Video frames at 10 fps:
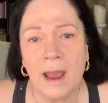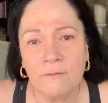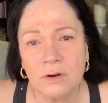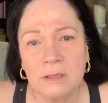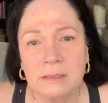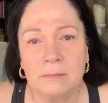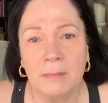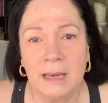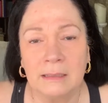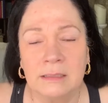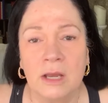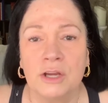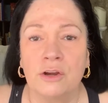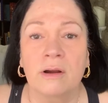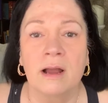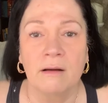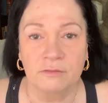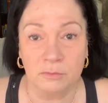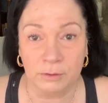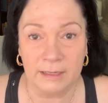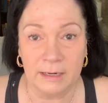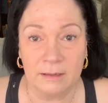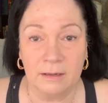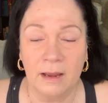Effortless means you're comfortable in it.